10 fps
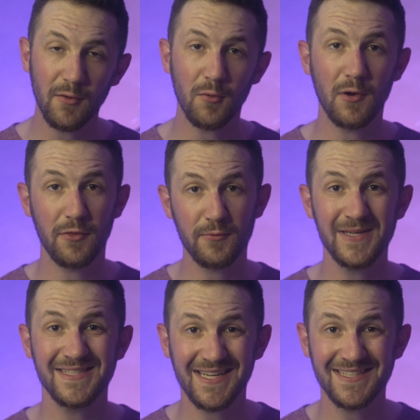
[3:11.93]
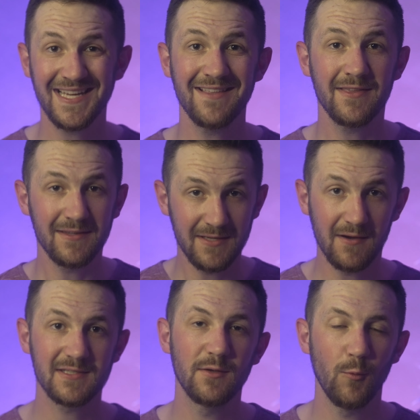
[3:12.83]
or a 3/16
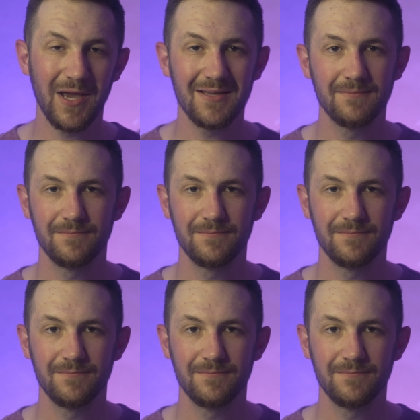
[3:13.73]
tungsten weight.